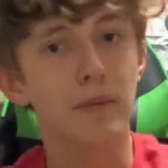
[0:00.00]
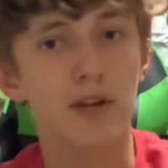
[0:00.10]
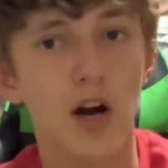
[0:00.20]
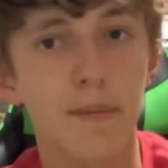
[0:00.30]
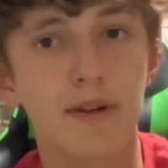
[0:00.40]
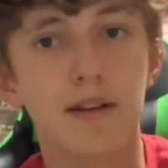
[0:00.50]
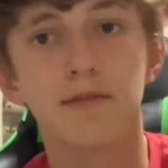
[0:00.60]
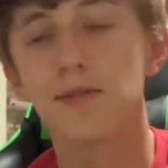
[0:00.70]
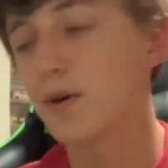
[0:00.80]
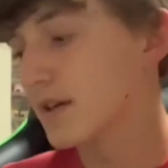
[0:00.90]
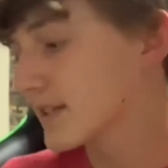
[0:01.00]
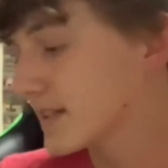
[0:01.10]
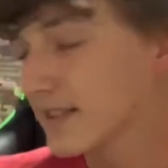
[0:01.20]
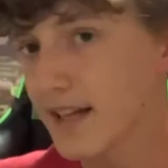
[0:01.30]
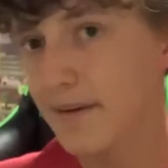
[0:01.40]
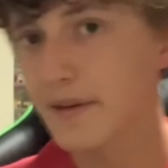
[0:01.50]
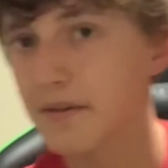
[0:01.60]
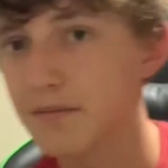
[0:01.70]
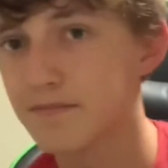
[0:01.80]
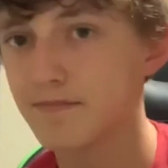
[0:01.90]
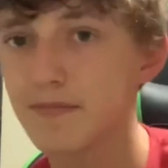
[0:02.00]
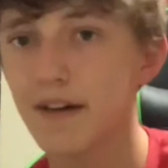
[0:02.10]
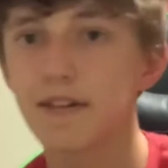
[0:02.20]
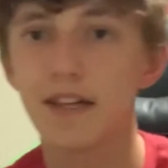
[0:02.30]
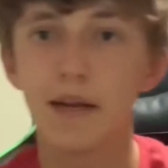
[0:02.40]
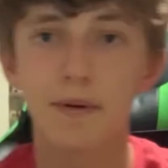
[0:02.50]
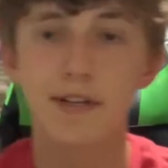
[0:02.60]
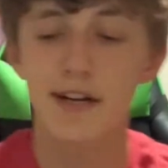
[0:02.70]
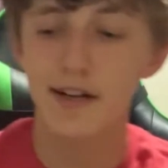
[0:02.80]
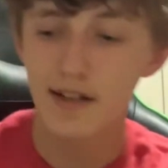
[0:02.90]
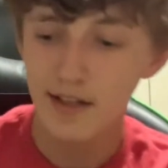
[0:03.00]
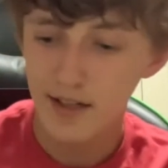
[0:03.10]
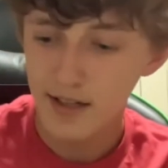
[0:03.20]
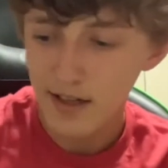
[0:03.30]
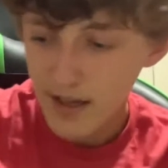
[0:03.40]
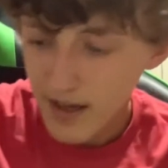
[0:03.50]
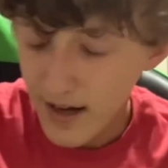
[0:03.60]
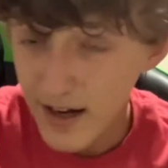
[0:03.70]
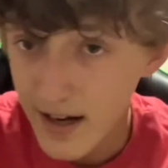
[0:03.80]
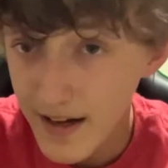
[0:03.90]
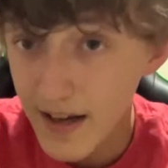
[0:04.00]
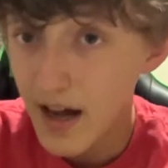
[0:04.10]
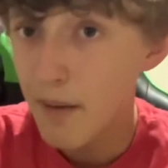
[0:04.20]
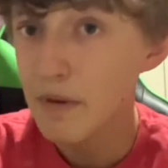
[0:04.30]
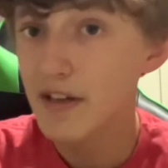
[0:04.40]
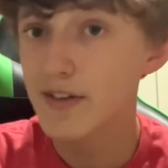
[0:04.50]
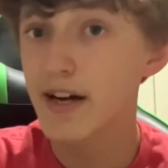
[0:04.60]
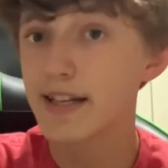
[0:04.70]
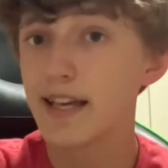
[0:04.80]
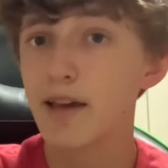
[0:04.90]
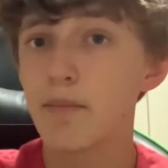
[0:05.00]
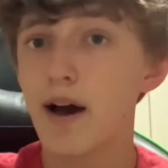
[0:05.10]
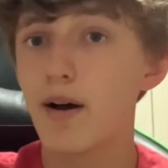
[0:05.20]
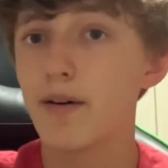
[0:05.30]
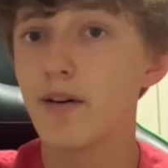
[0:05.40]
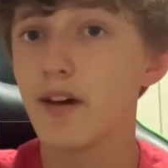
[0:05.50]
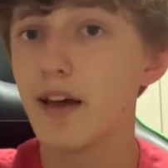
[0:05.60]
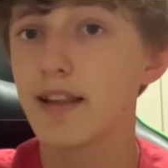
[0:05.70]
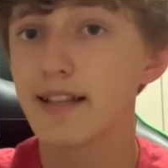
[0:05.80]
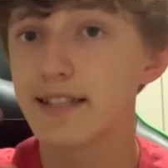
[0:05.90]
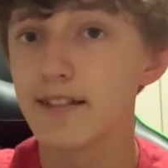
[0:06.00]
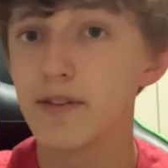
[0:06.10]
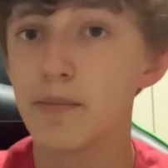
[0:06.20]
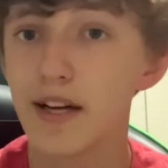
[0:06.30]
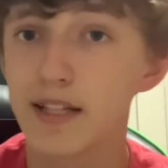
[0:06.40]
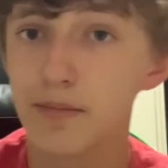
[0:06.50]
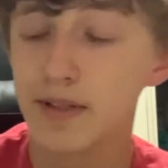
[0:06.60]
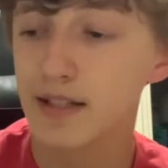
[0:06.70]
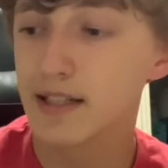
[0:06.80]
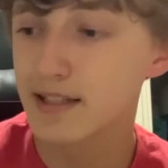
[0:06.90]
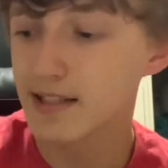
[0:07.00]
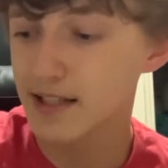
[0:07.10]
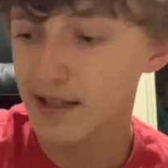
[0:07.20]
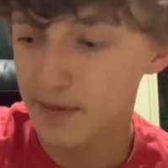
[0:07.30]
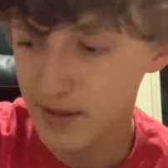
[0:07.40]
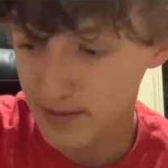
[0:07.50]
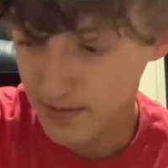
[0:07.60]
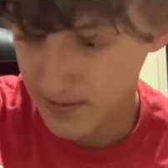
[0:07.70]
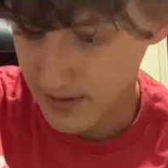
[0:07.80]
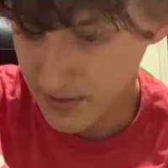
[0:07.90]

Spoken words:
with carpeted floors. You can't really have a gamer chair. I'm gonna try to take him out, and let's see if he bites me, because we don't really